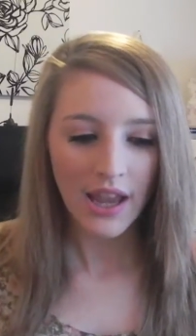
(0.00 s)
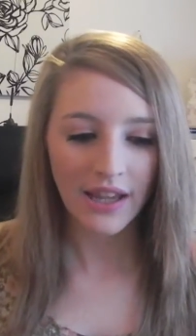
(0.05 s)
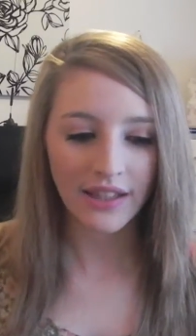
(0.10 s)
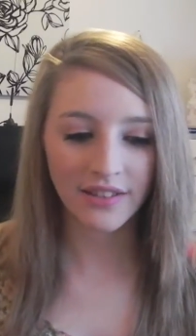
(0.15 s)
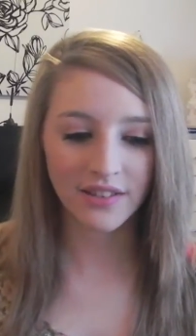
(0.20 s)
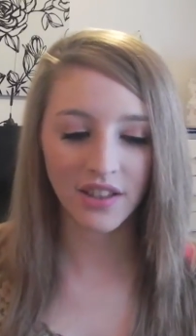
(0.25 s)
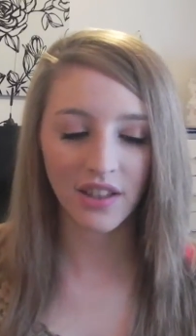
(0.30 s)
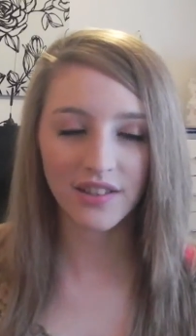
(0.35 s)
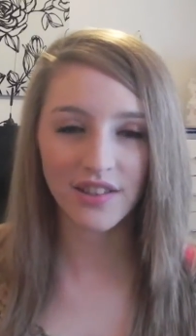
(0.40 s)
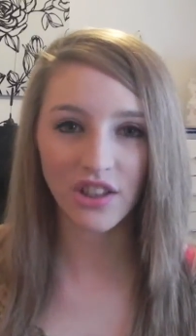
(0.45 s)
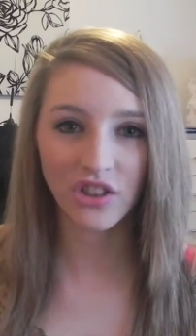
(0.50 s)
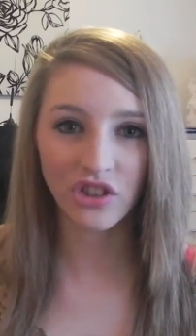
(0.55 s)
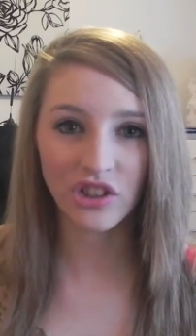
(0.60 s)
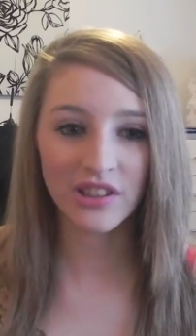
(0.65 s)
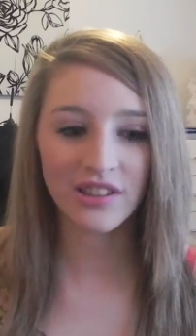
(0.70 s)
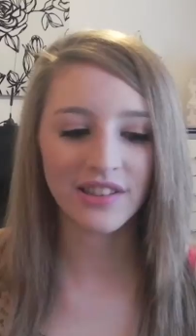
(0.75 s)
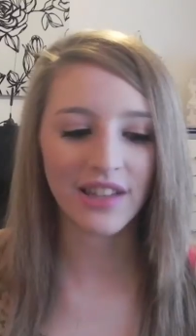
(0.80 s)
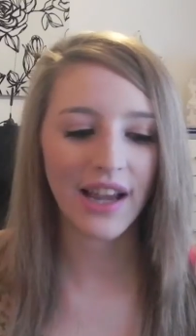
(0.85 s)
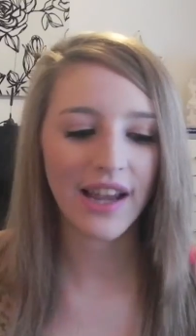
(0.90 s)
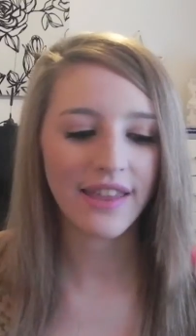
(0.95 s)
It does
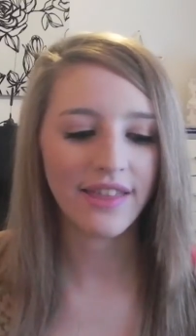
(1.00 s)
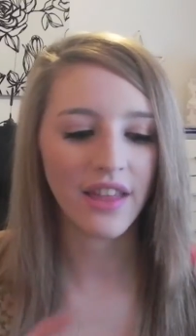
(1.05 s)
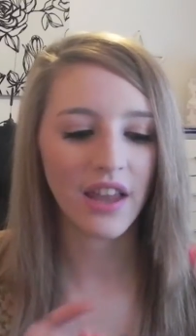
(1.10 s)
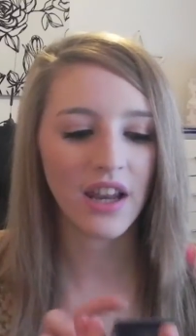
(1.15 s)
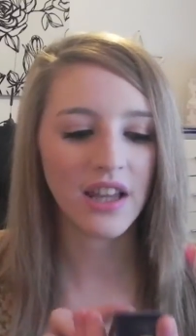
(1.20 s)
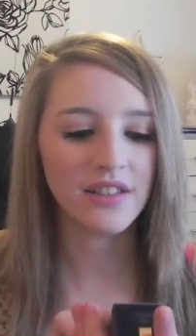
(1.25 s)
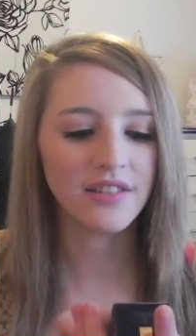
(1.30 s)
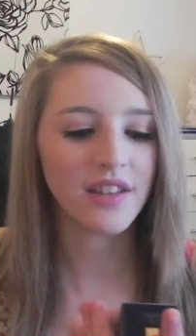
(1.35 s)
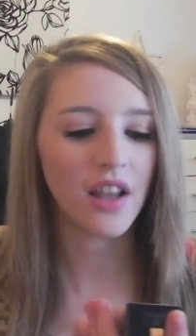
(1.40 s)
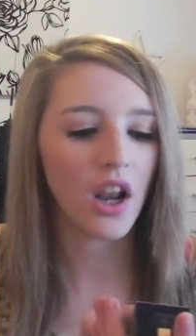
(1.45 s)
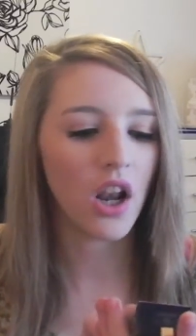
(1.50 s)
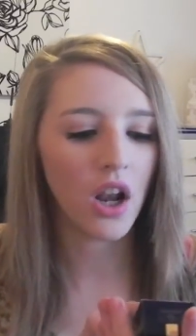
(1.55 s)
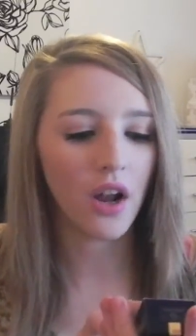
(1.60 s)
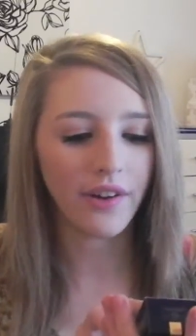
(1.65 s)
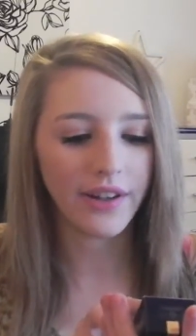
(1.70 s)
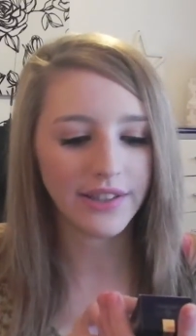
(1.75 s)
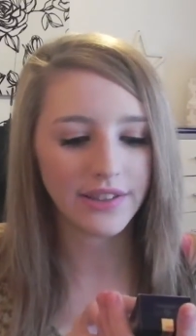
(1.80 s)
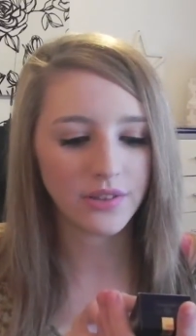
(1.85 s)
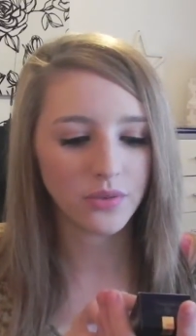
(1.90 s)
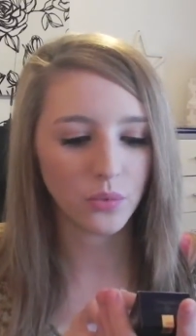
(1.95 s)
actually say that it's
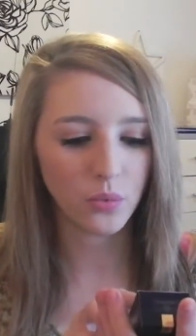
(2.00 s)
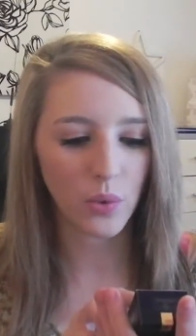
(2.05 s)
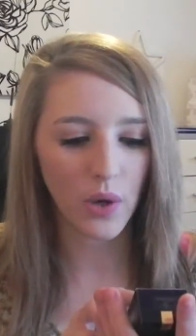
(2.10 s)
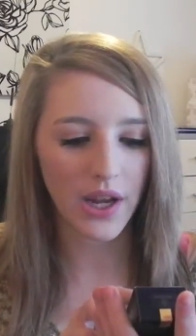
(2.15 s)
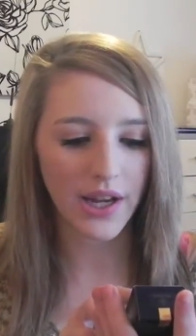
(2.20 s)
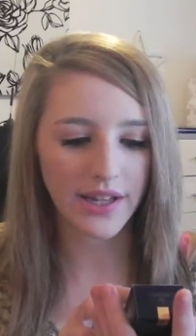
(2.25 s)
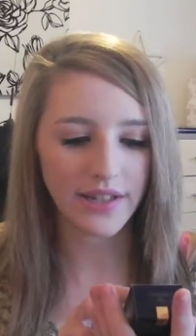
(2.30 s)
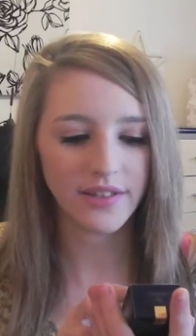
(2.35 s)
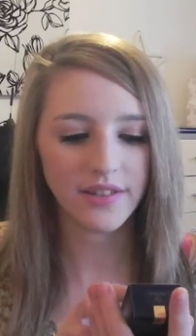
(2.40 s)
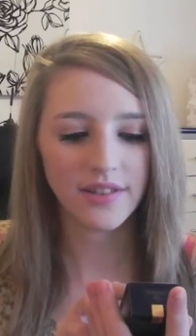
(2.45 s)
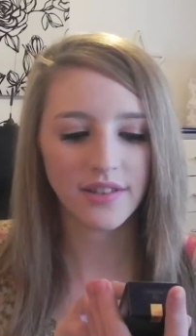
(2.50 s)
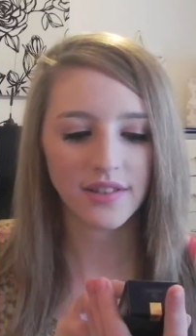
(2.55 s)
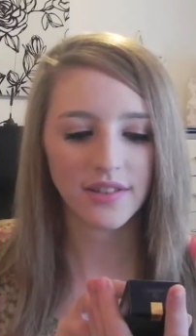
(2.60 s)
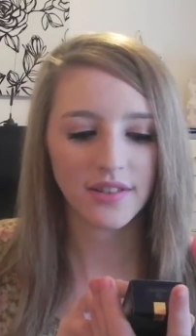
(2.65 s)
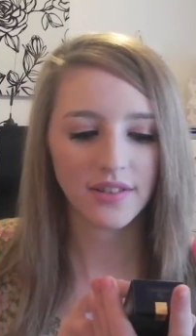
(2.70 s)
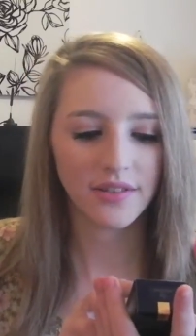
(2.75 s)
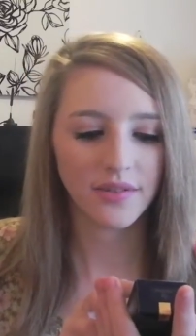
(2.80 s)
lightweight,